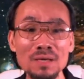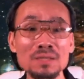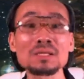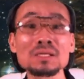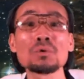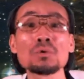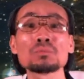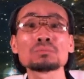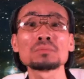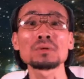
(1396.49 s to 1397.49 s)

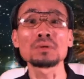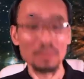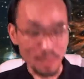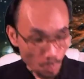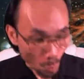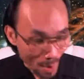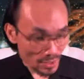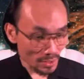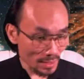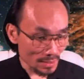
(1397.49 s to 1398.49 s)
So the
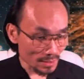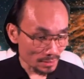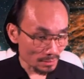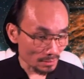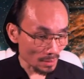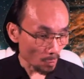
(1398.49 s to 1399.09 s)
question is